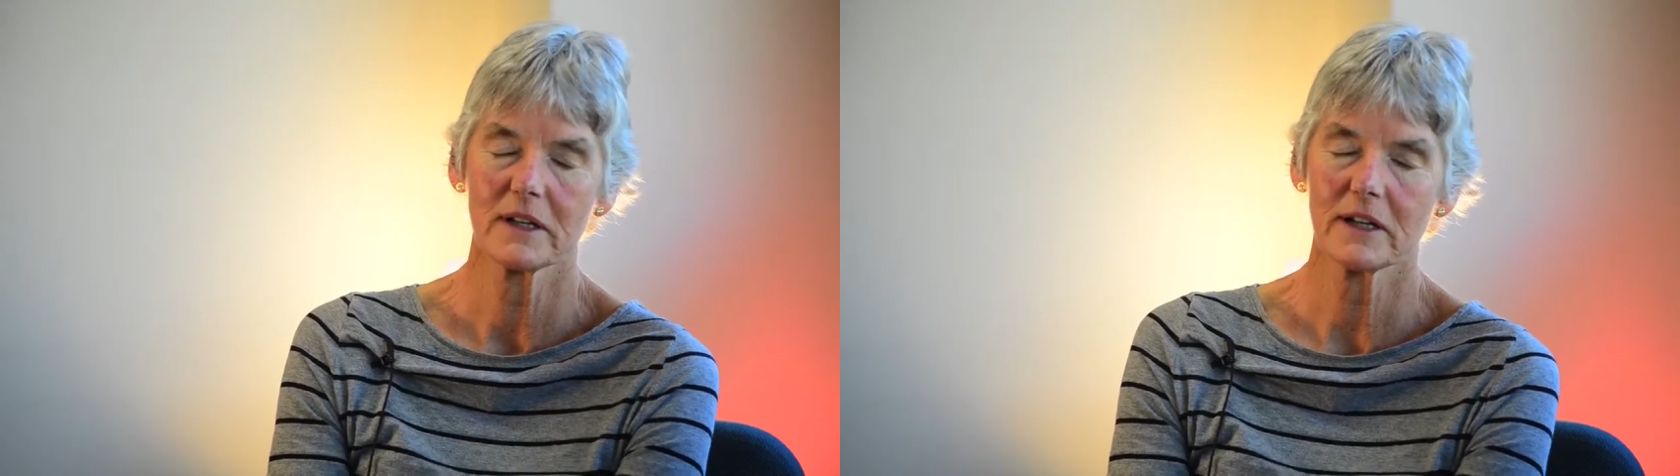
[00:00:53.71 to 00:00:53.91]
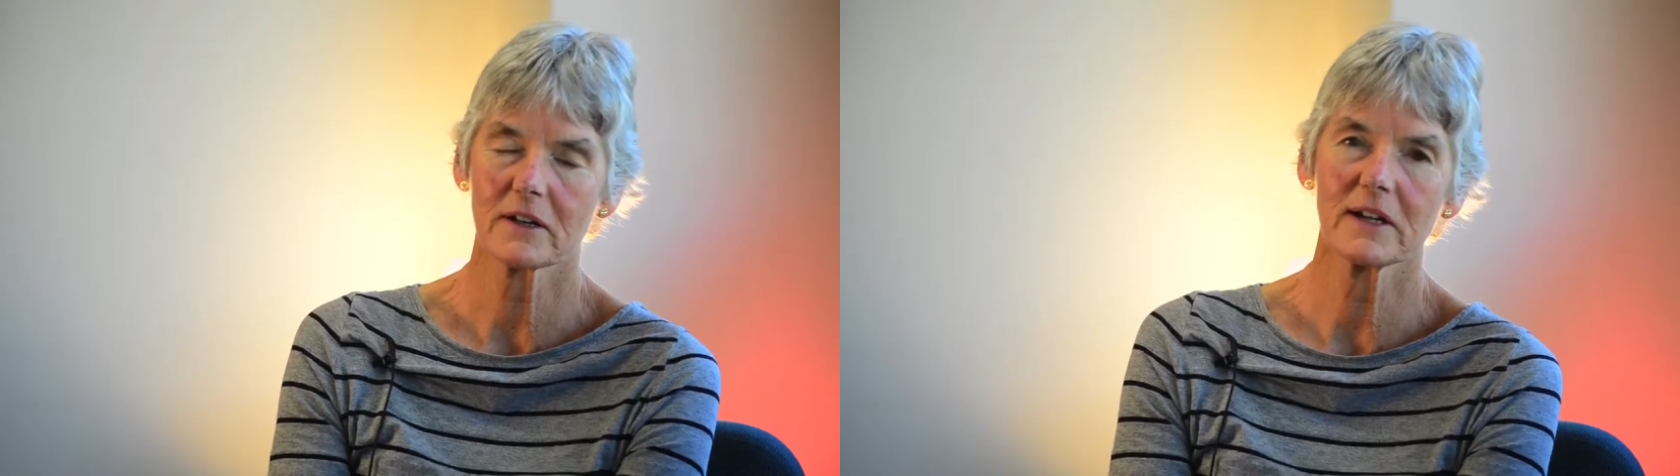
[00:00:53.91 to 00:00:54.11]

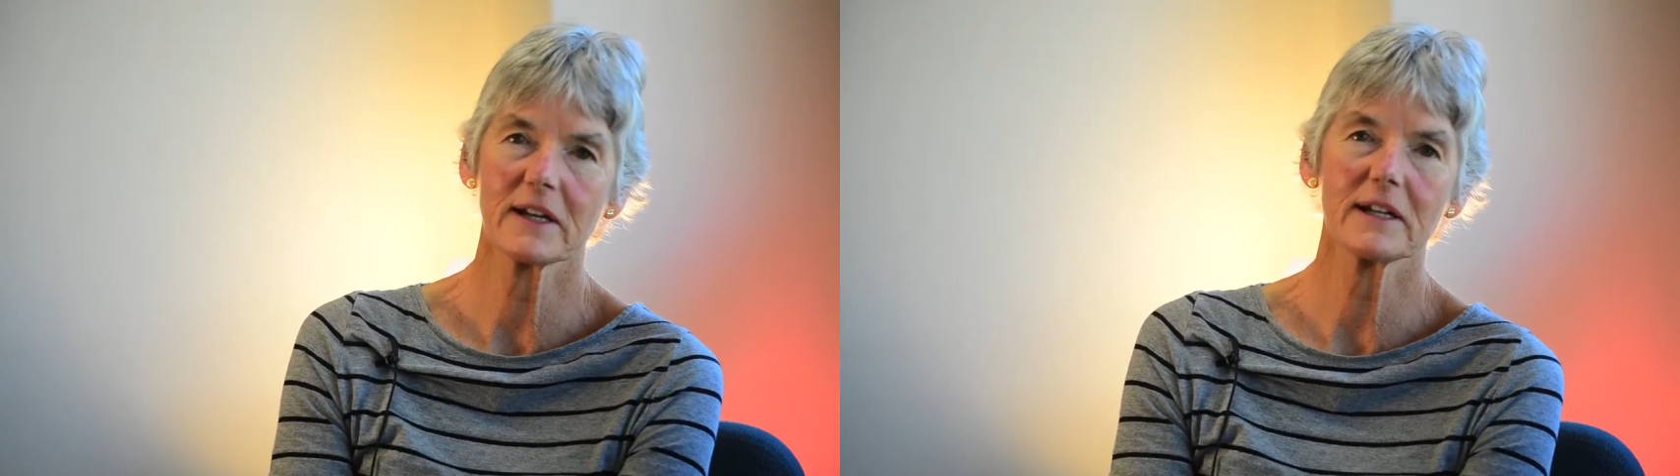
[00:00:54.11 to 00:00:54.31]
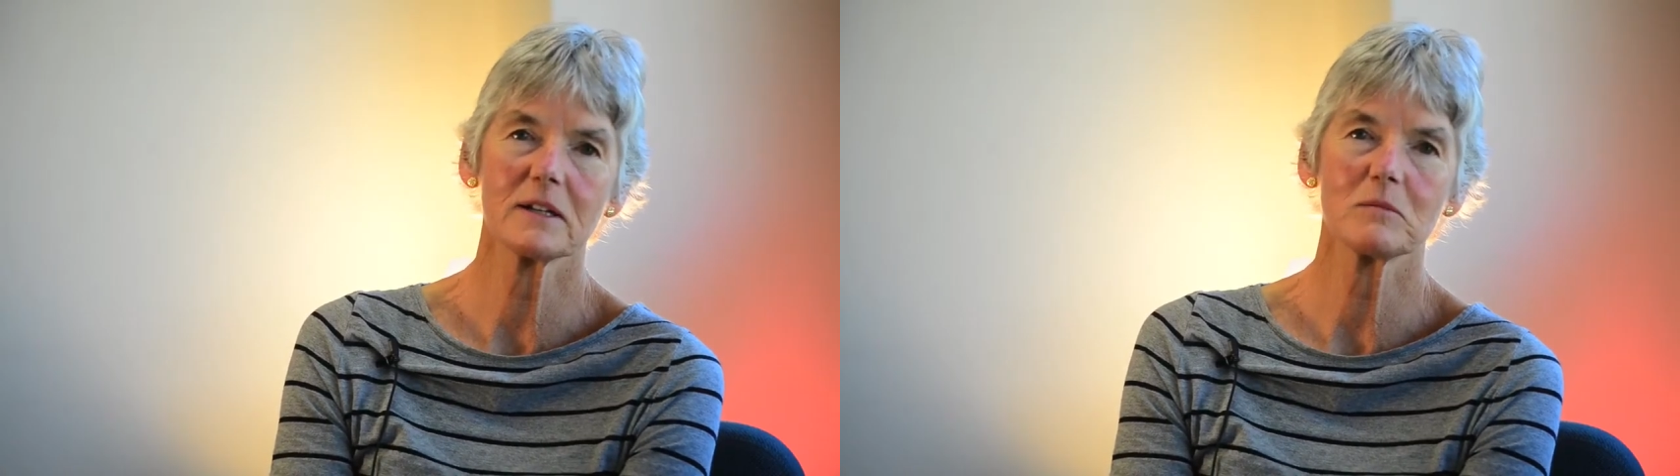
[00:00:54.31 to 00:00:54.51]

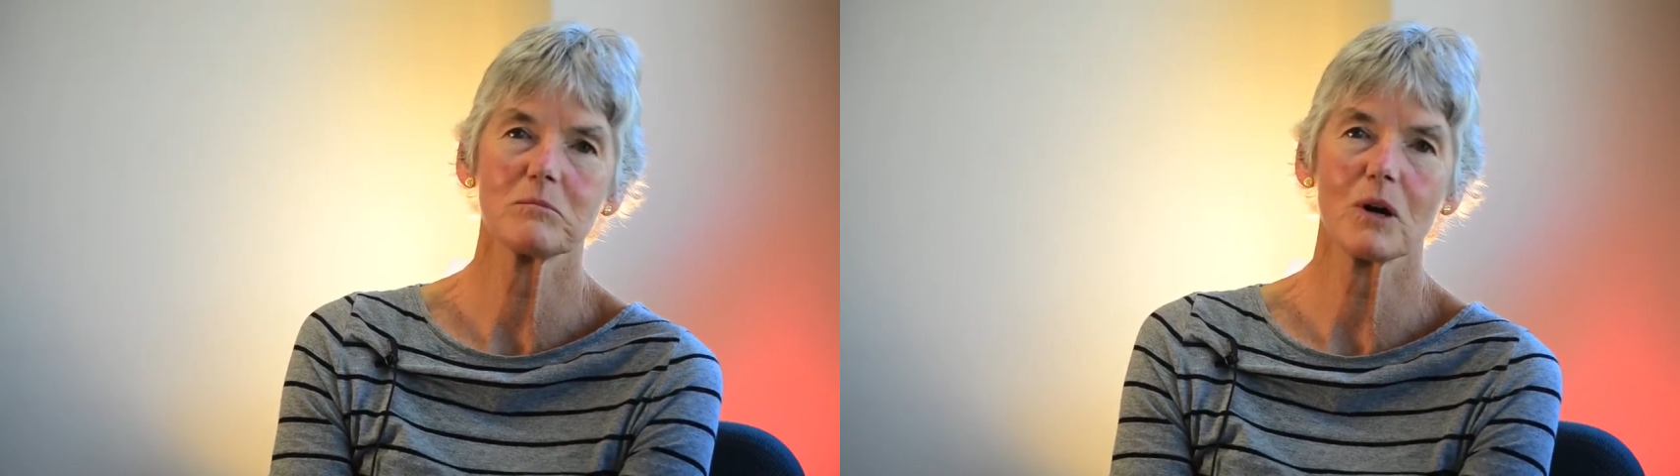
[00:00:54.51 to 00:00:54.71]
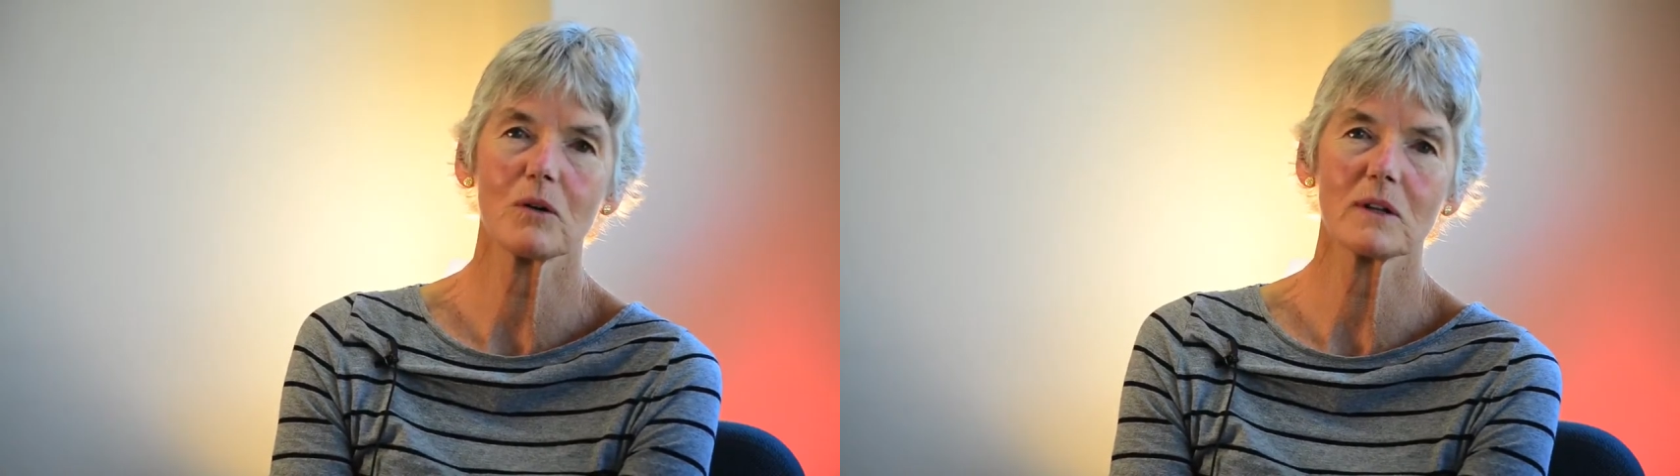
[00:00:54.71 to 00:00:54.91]
area in
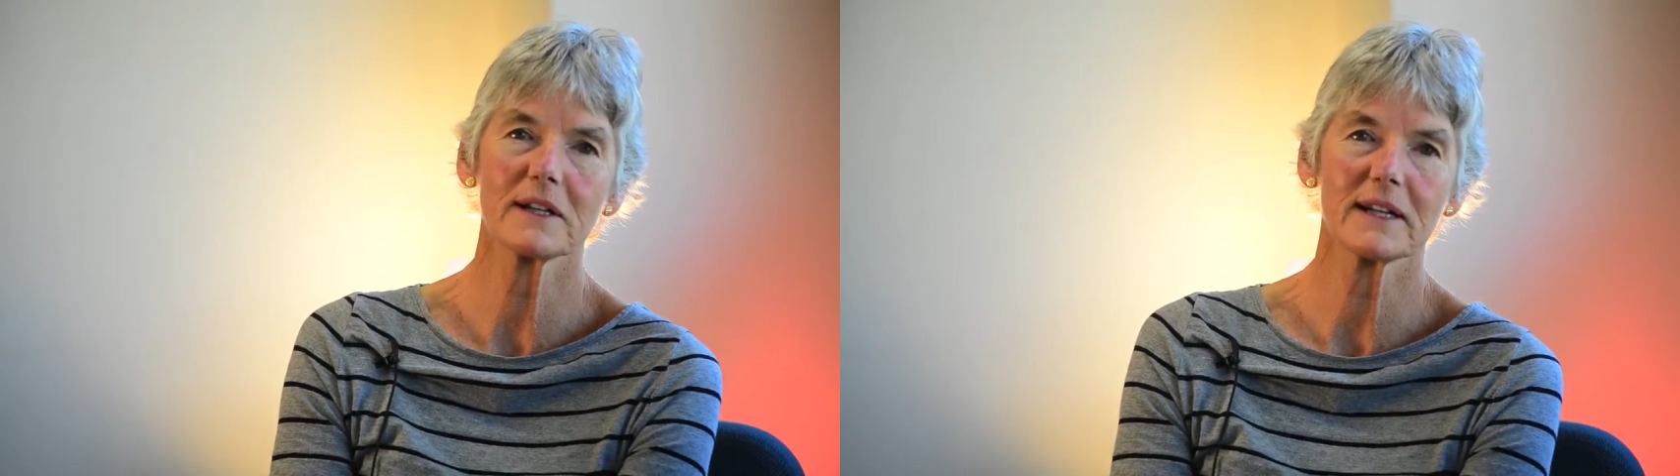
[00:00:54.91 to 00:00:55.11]
Poland.